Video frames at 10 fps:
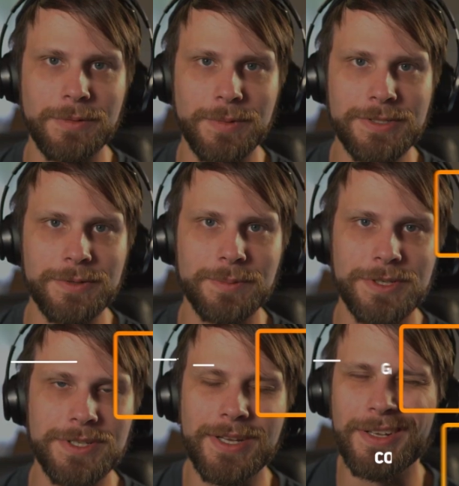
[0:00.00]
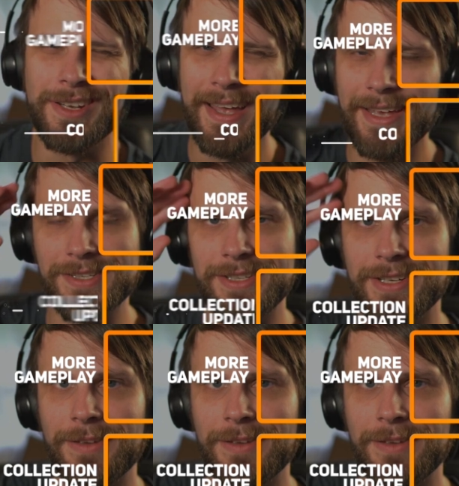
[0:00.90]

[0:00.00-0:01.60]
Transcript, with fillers: We do appreciate it. See you again